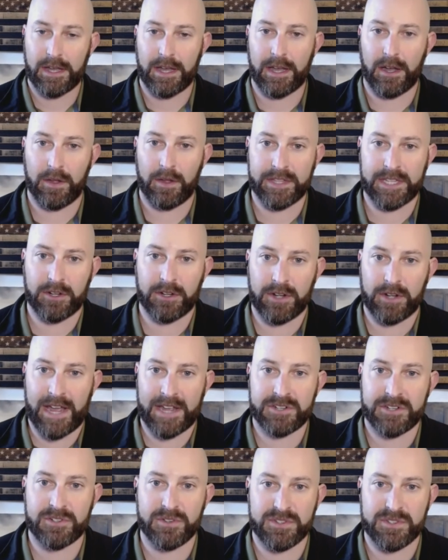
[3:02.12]
on the
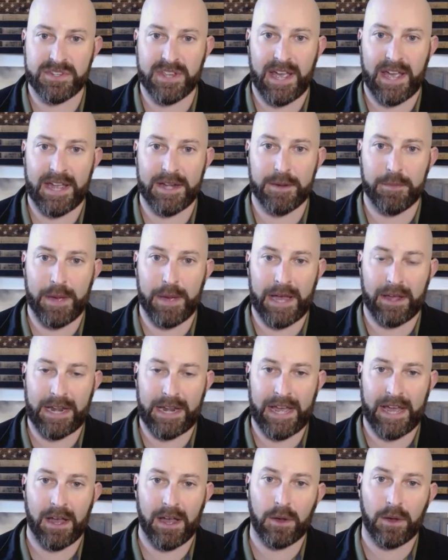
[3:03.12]
international side about
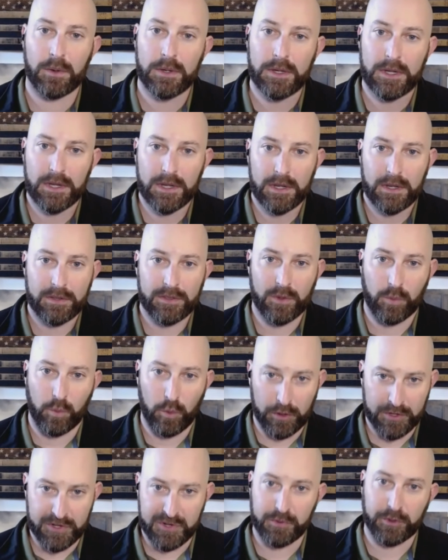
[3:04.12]
how the
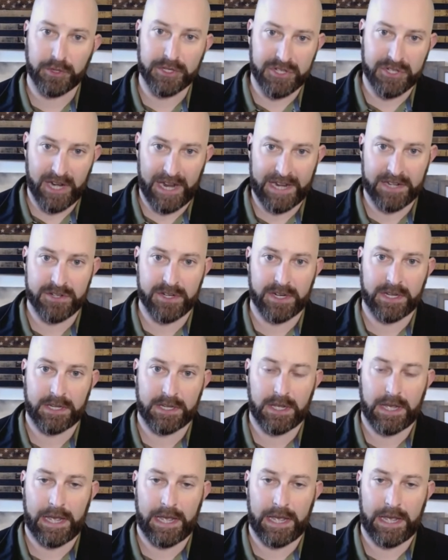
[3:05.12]
world is really changing,